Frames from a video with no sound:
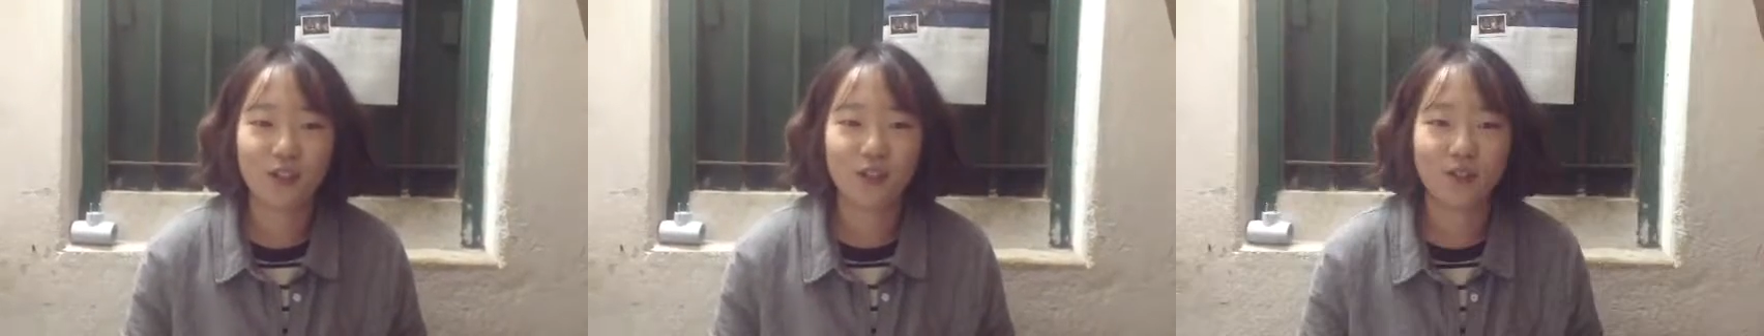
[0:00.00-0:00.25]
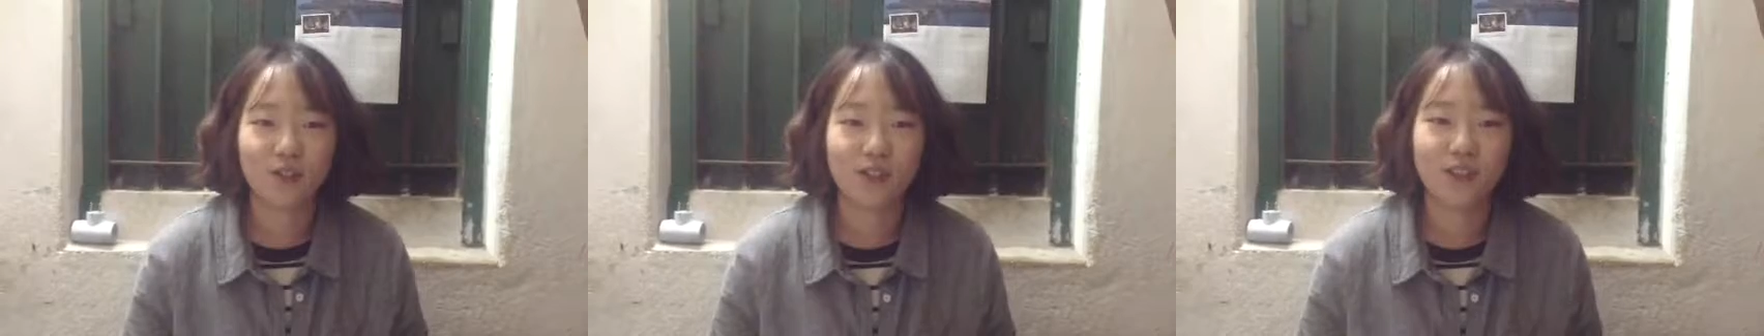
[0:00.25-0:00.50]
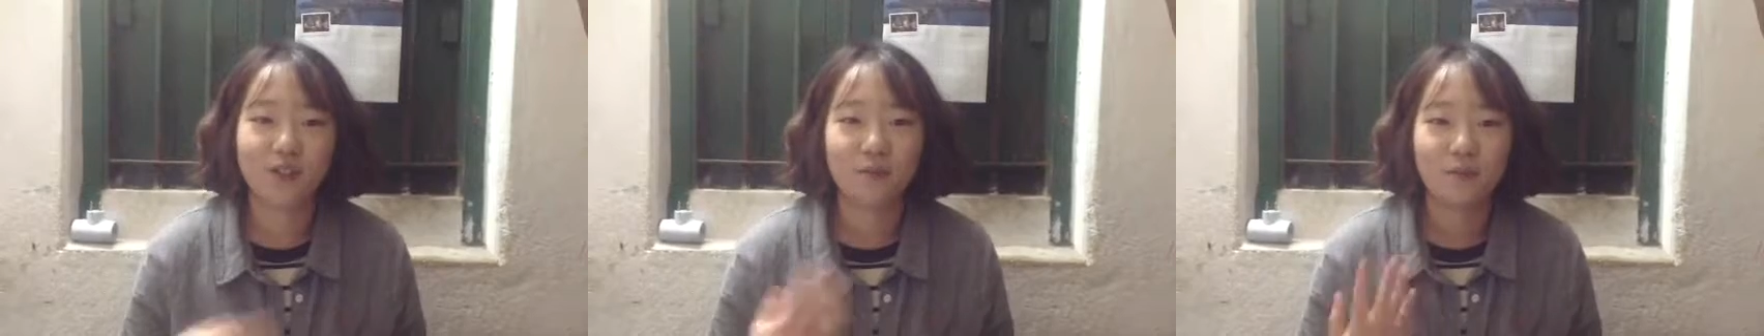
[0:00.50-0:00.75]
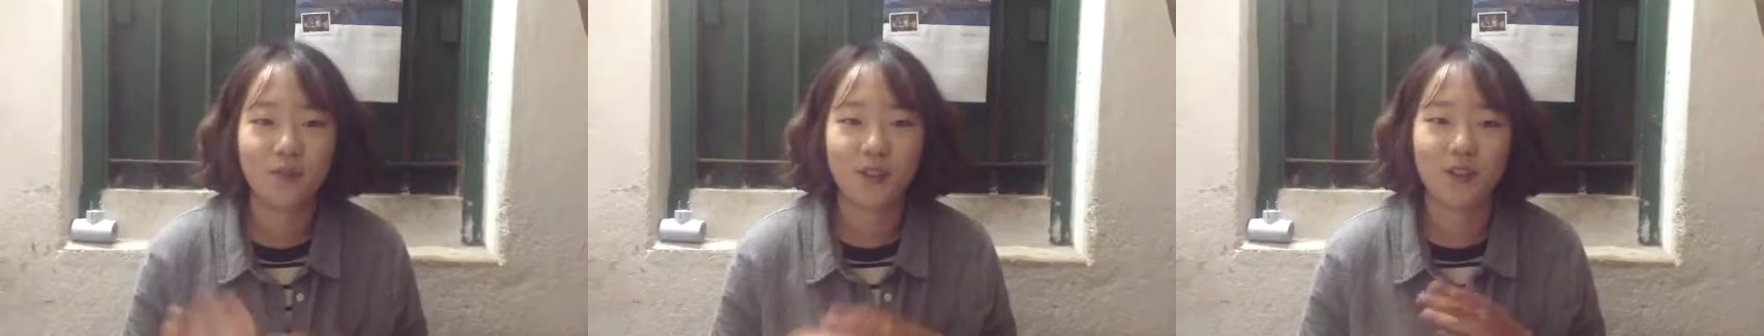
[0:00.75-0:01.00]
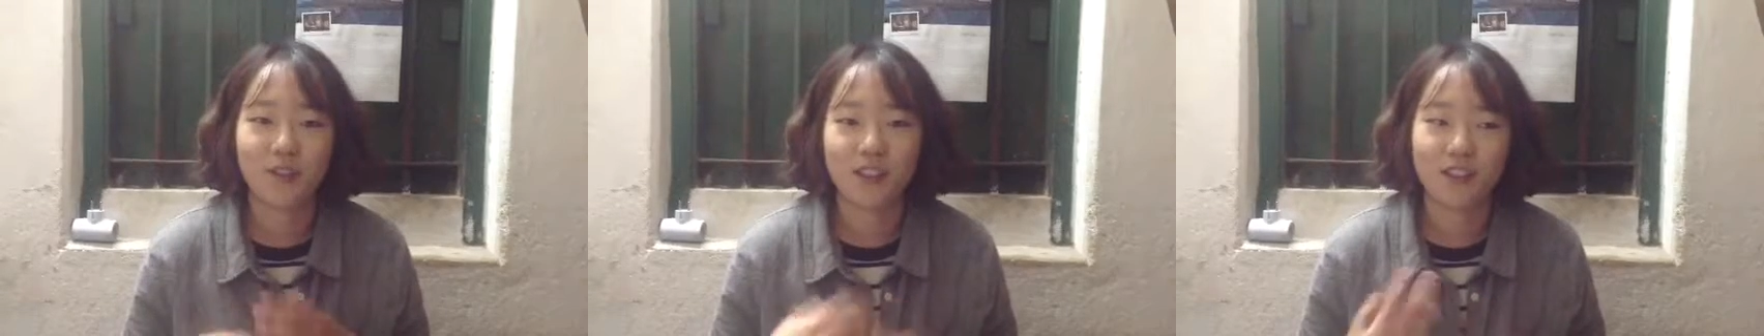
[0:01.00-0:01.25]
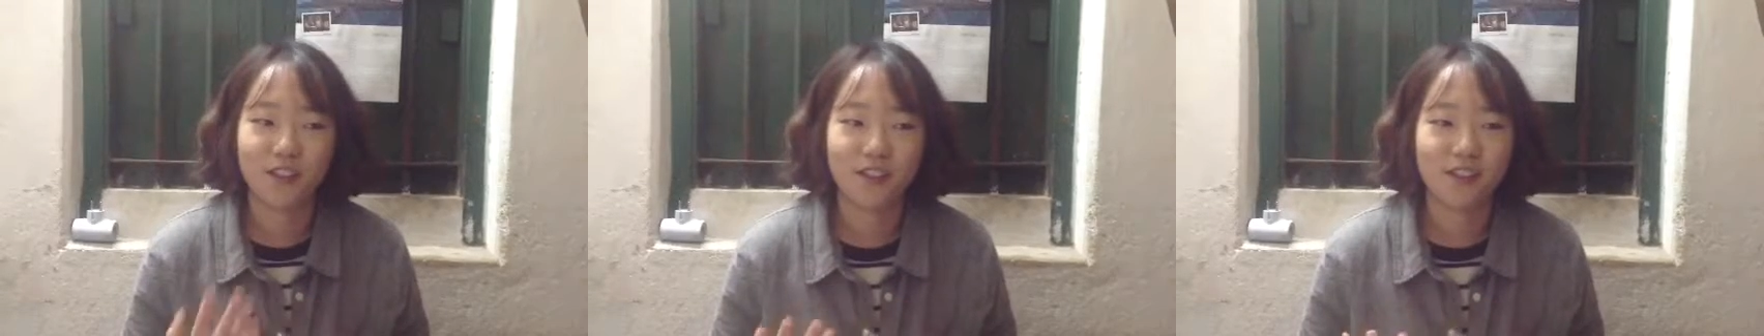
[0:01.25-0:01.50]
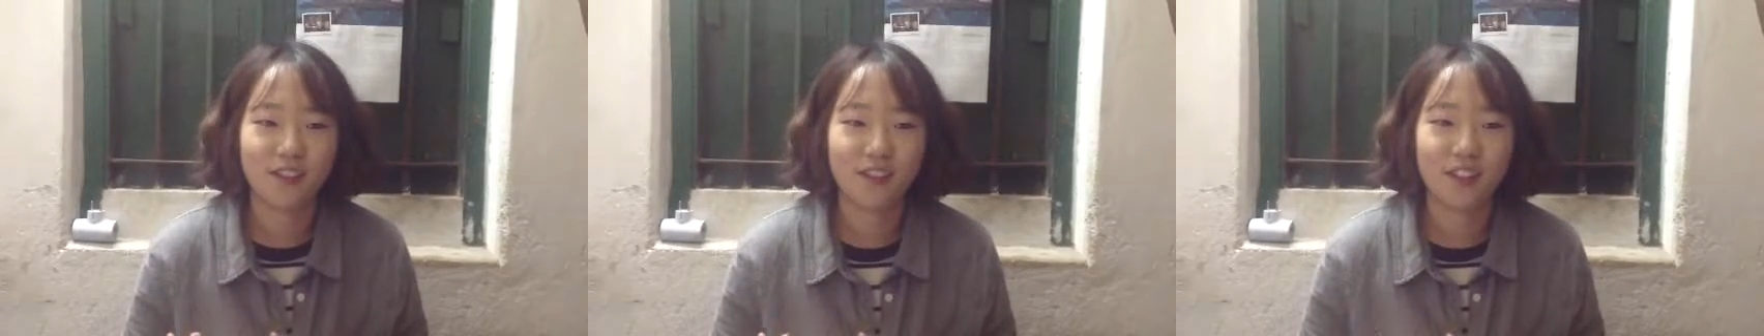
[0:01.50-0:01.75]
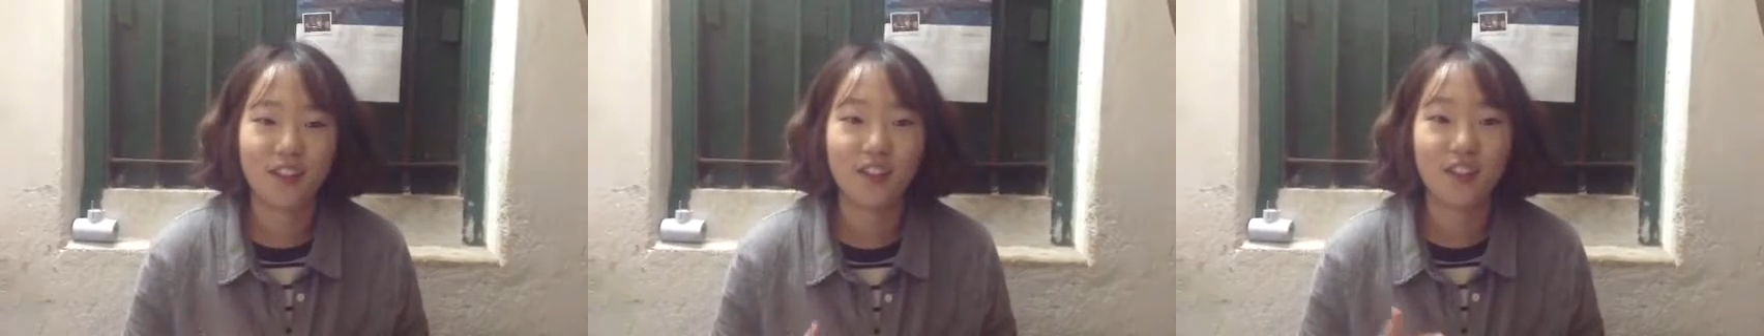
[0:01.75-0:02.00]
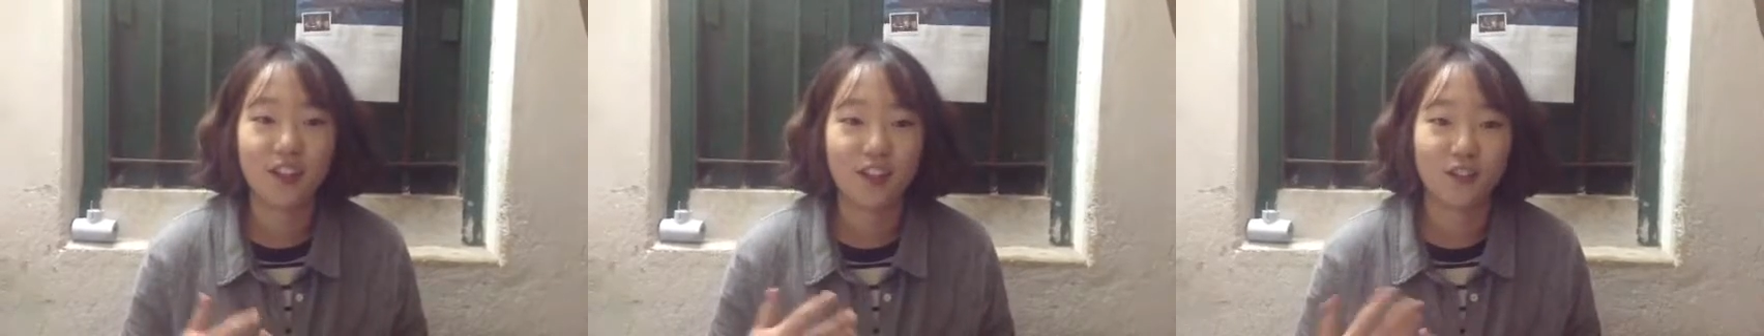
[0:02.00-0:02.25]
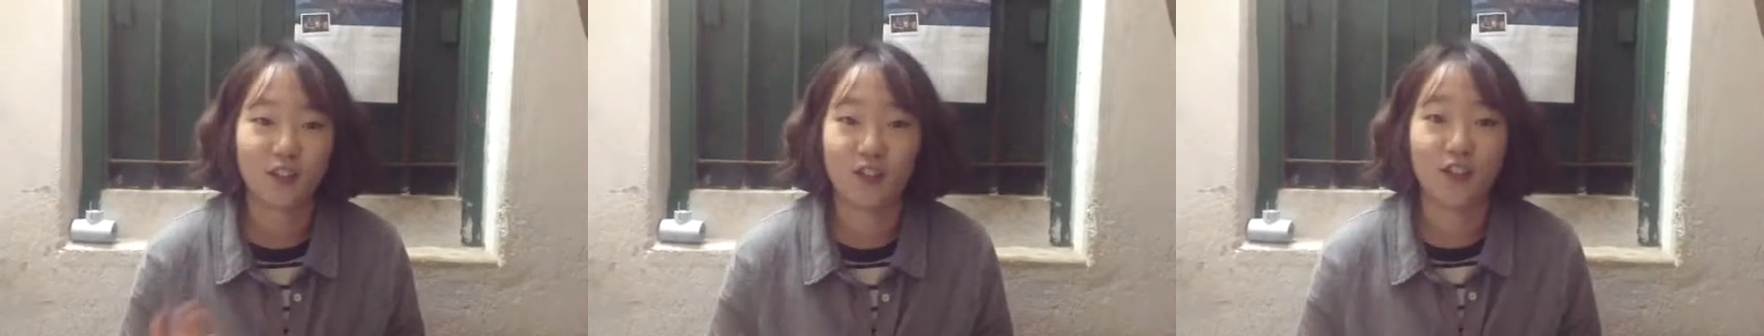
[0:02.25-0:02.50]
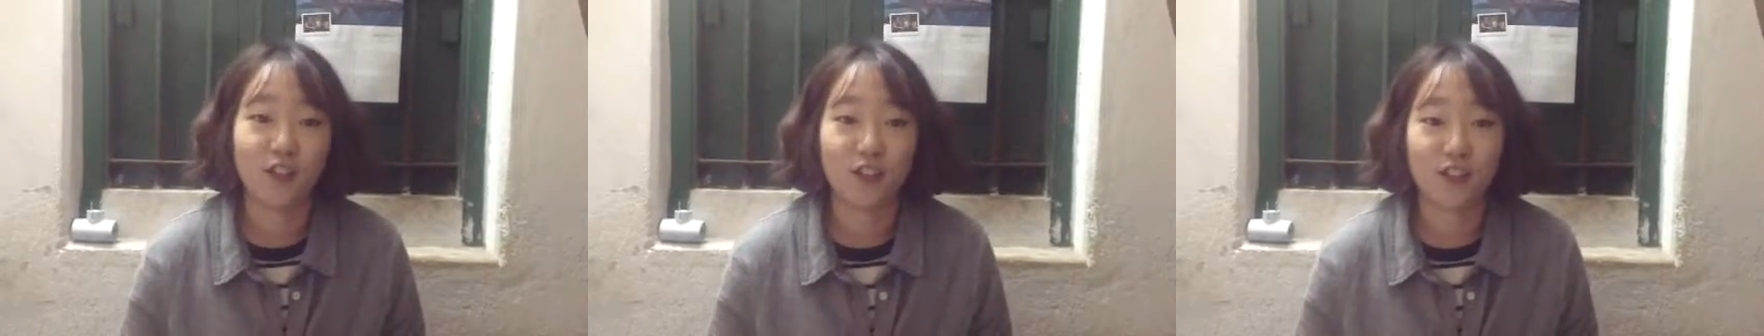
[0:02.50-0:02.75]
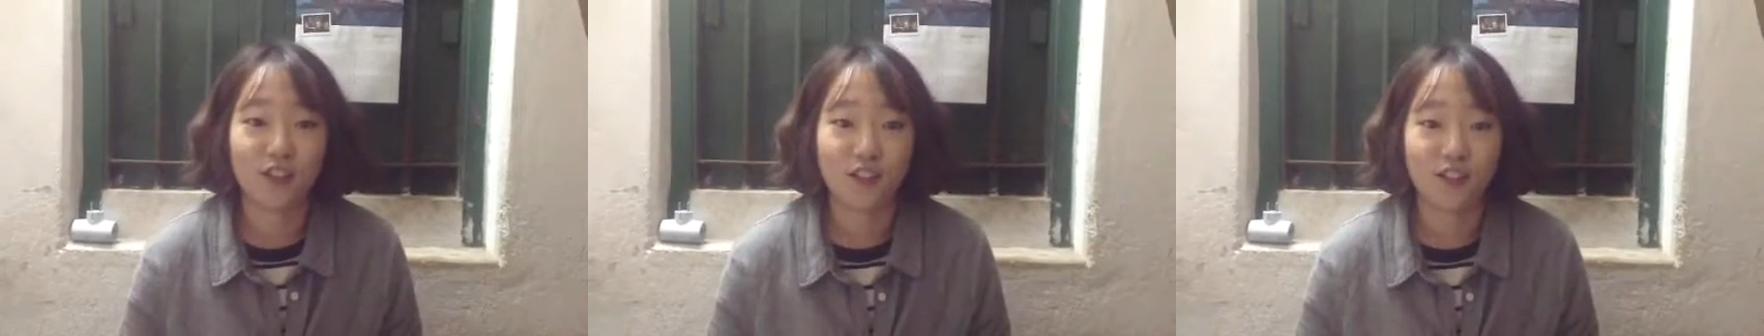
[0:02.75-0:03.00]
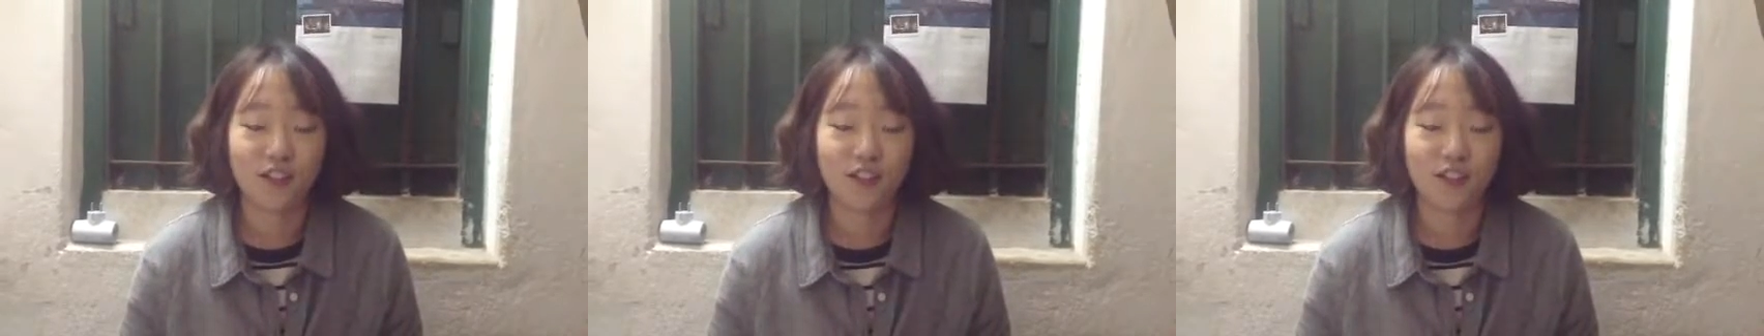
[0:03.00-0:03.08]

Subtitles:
to experience Indian culture,